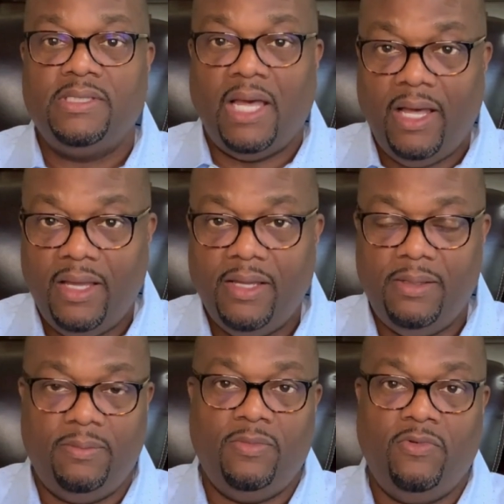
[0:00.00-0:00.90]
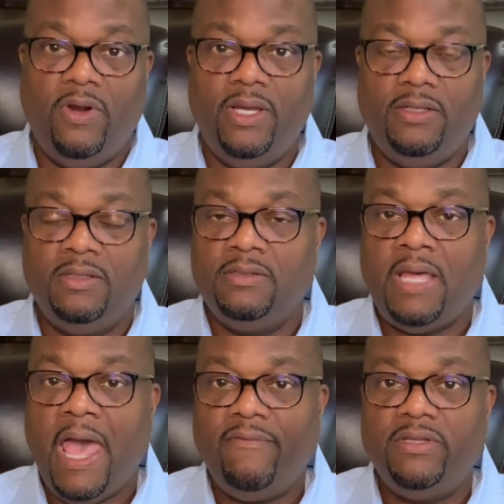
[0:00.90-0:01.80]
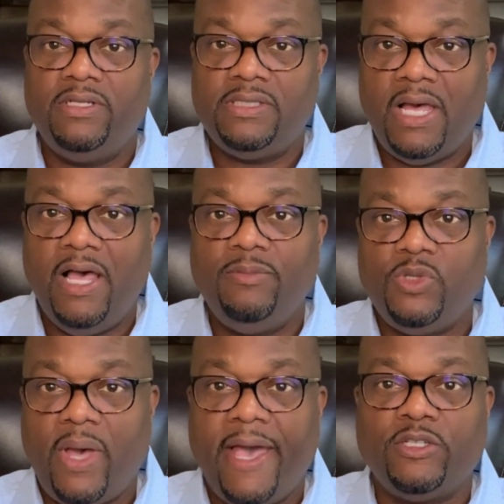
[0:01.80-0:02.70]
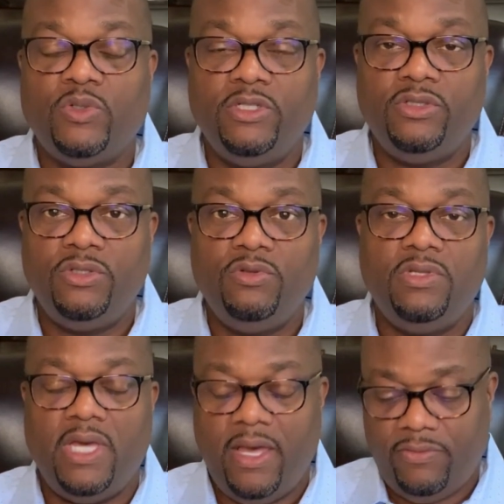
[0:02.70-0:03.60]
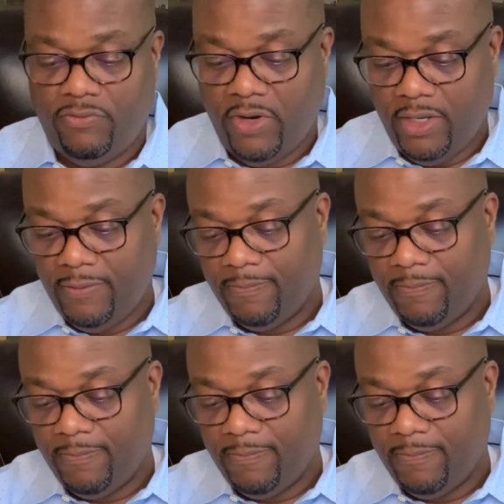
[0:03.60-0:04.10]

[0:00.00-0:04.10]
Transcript: time, right? Having the time to actually do that, right?